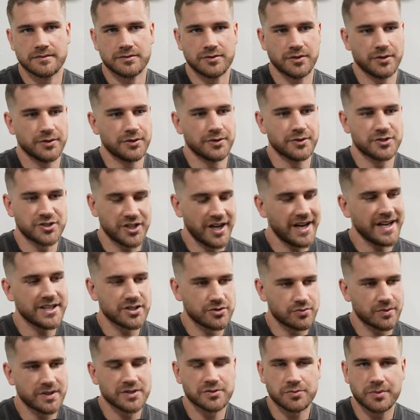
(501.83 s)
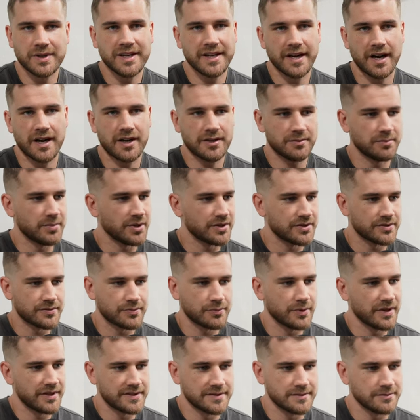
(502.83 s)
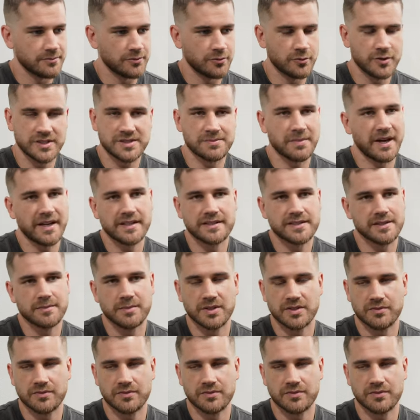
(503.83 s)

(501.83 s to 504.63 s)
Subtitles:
The challenge was really hard, but with my team,